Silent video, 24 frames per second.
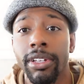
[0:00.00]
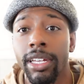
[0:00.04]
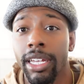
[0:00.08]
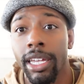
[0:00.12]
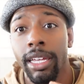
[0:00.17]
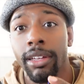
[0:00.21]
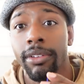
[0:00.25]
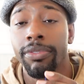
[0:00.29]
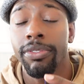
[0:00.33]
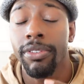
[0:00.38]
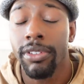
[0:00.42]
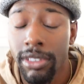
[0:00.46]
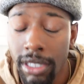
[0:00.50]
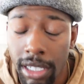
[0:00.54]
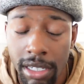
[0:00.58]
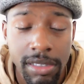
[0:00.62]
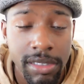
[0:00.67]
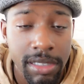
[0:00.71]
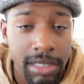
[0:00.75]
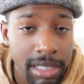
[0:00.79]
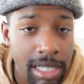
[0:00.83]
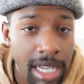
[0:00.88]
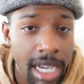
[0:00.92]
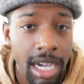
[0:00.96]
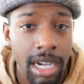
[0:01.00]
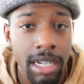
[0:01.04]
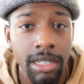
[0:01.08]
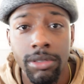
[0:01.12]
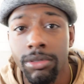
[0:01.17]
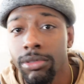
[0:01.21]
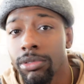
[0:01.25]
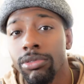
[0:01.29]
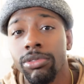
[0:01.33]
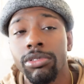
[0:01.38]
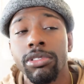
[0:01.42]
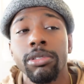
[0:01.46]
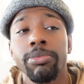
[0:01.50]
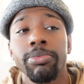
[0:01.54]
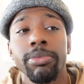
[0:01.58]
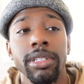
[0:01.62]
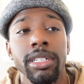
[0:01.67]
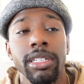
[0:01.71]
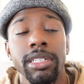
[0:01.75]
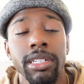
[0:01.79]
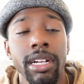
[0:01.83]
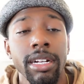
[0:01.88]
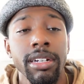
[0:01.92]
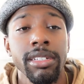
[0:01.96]
And for those of y'all who grew up in
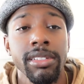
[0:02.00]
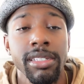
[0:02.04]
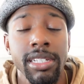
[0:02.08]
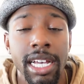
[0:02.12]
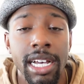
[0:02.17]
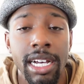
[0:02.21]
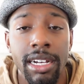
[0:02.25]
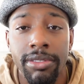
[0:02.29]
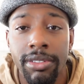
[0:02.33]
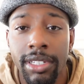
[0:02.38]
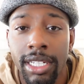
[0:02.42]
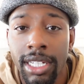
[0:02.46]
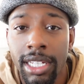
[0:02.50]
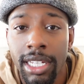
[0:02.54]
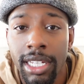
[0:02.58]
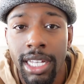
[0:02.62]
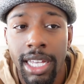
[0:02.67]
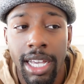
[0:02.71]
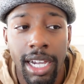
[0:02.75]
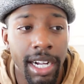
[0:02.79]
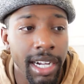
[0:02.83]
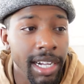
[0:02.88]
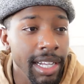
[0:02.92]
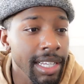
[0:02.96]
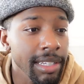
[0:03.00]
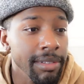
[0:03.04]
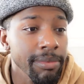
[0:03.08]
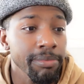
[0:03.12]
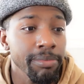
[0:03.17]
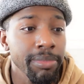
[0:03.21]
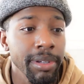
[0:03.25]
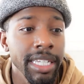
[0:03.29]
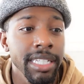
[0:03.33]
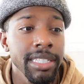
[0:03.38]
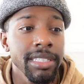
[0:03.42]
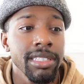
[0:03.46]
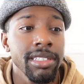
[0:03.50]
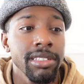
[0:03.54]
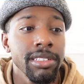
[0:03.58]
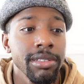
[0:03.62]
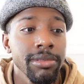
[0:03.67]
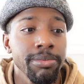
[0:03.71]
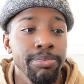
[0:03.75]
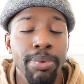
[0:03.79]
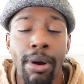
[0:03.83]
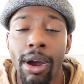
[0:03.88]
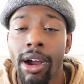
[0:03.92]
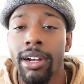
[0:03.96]
the dirty South and been to
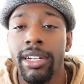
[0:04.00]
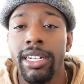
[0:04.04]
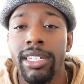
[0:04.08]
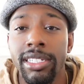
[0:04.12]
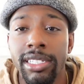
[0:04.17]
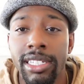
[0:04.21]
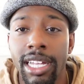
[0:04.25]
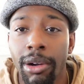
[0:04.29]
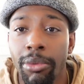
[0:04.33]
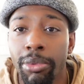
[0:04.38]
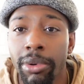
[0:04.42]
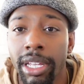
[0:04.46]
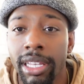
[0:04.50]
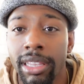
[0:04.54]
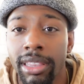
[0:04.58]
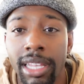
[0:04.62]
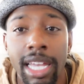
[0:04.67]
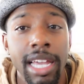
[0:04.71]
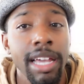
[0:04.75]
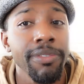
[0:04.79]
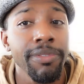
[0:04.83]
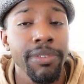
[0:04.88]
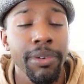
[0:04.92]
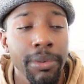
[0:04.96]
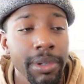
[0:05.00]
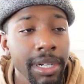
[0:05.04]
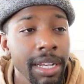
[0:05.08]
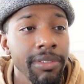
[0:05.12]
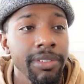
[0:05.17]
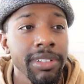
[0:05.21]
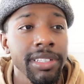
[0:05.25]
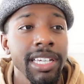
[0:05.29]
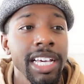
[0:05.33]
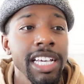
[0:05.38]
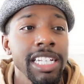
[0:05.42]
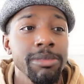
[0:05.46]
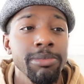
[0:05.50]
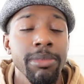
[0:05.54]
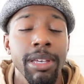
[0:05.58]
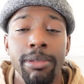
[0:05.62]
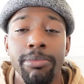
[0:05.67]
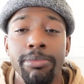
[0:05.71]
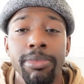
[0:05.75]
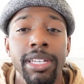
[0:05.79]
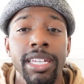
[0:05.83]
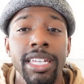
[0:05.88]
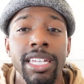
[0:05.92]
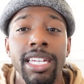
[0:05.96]
parties that went left or whatever the case may
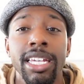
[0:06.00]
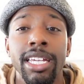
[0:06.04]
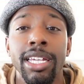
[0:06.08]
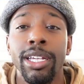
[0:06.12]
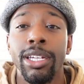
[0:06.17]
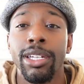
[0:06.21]
be,